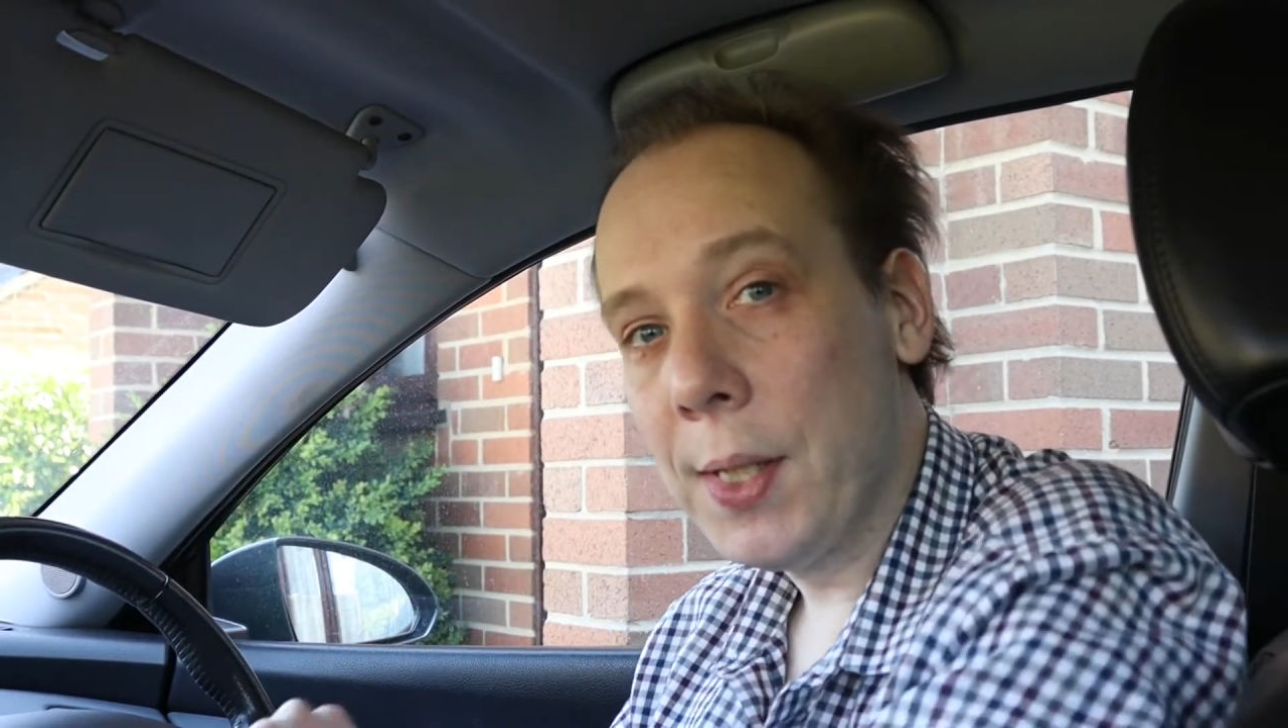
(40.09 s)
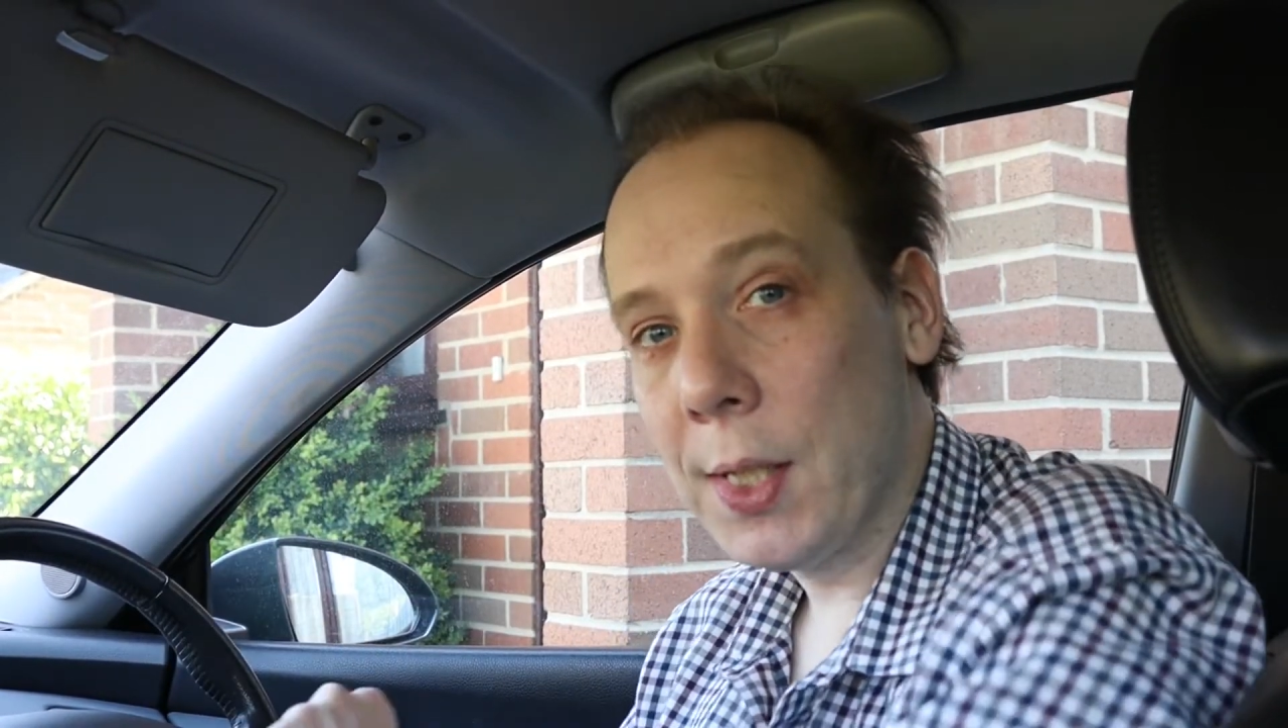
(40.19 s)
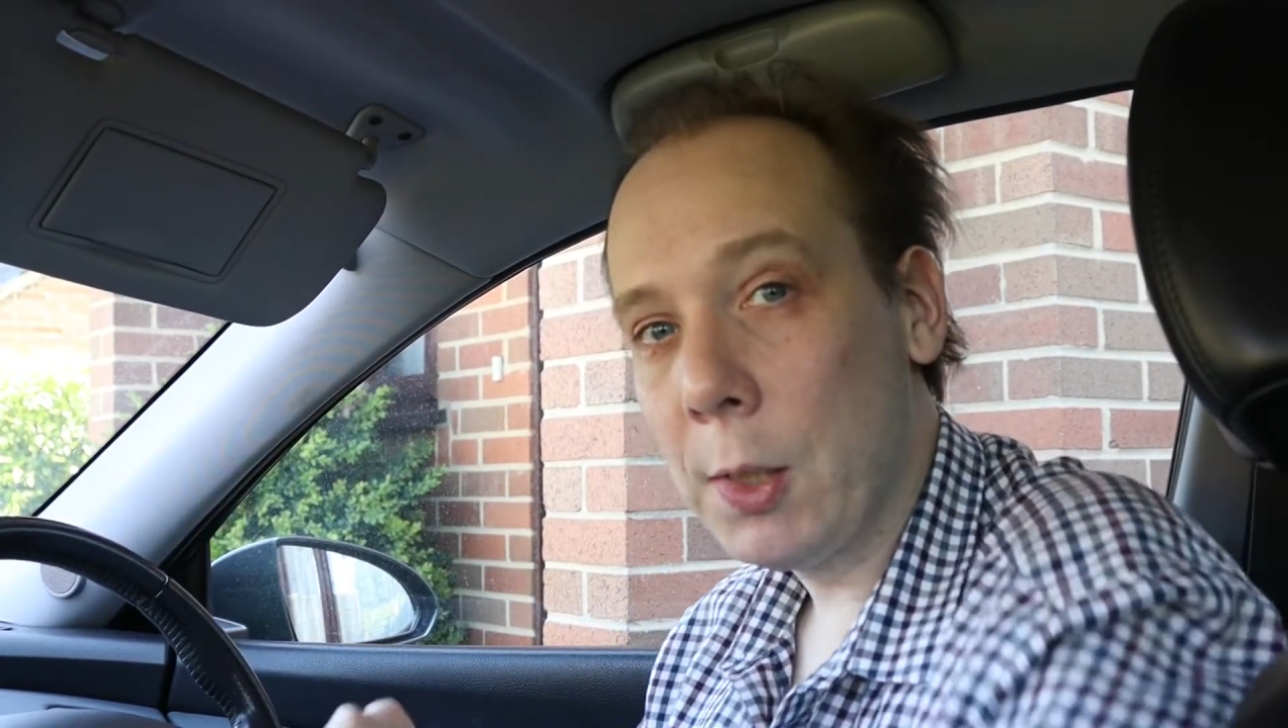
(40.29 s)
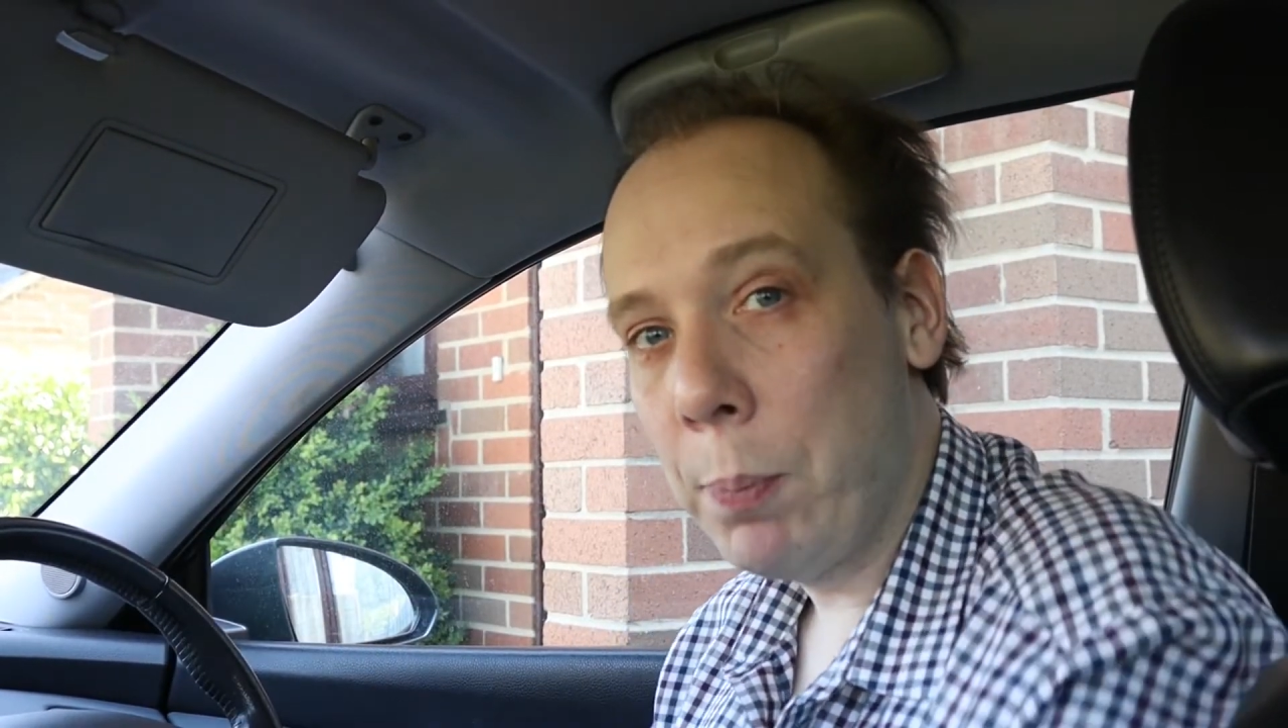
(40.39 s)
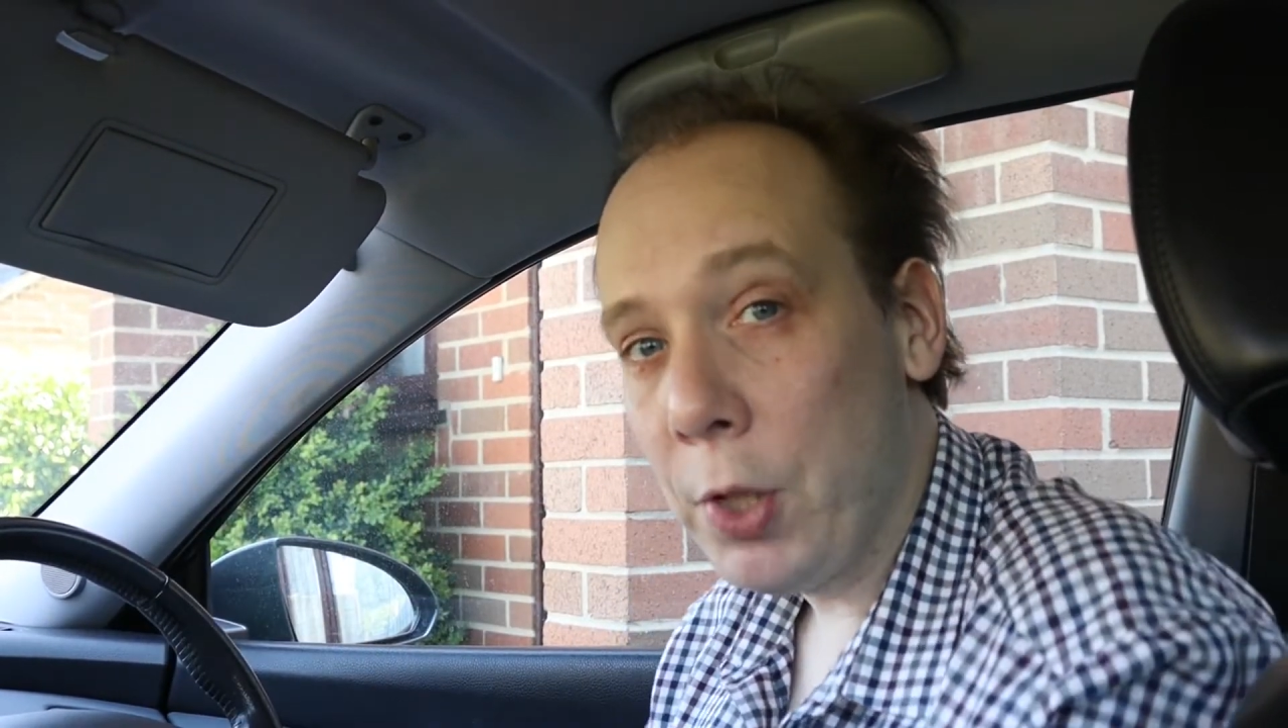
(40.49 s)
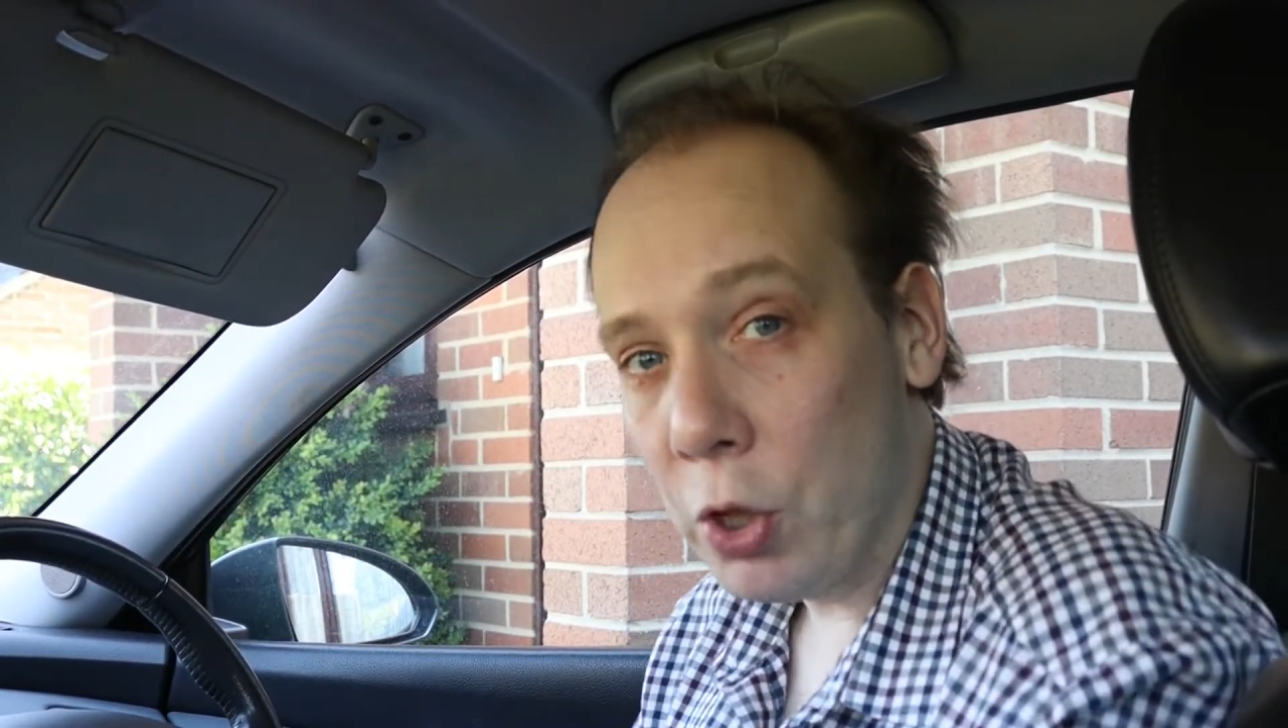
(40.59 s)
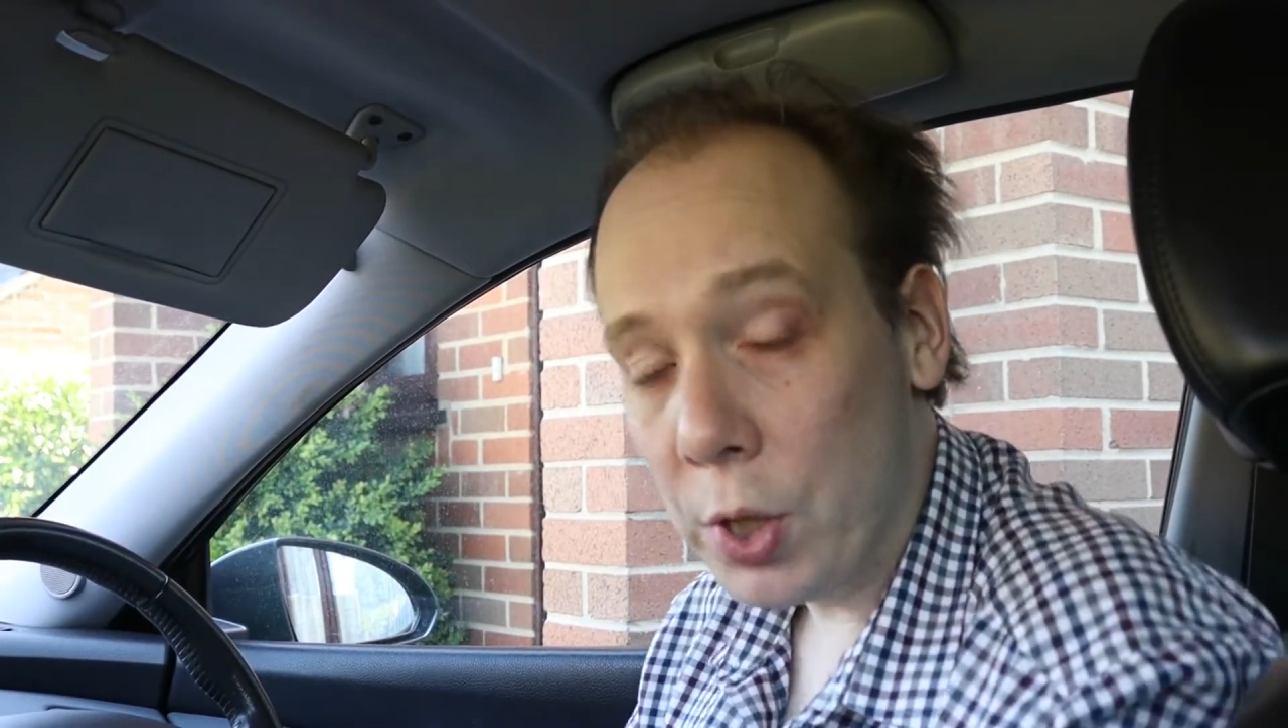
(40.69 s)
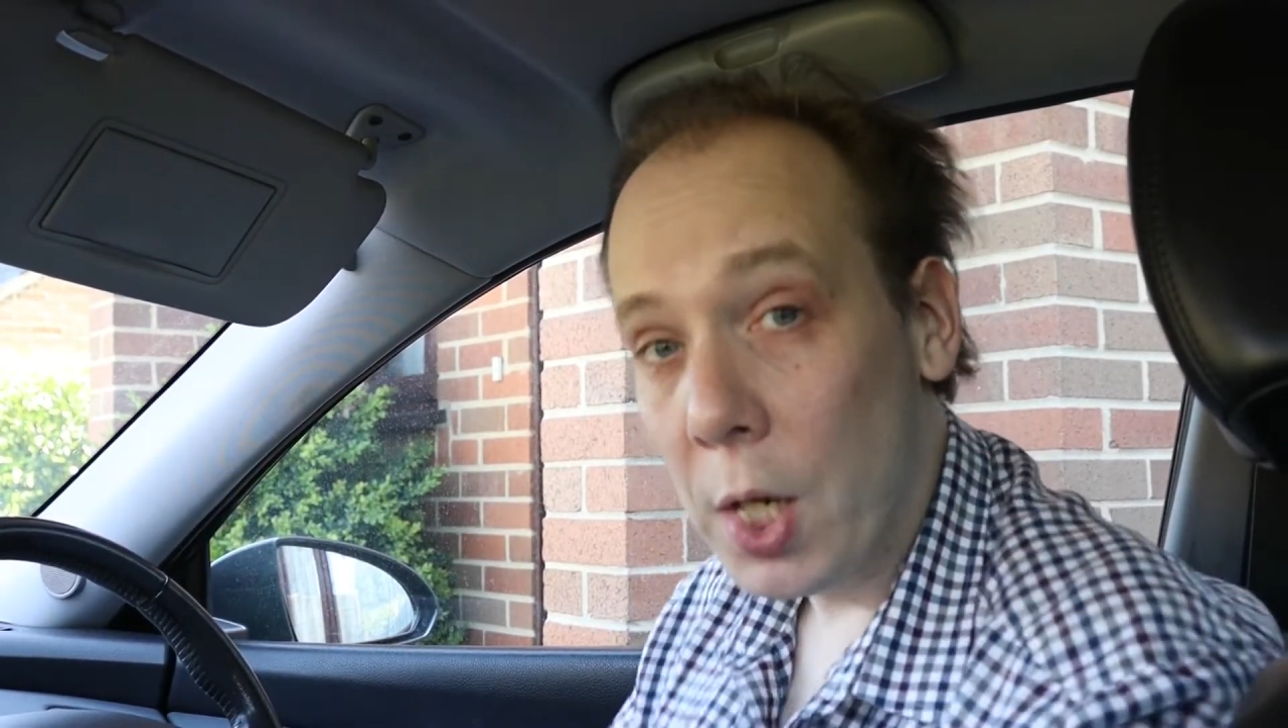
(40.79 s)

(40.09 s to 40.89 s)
suspicious,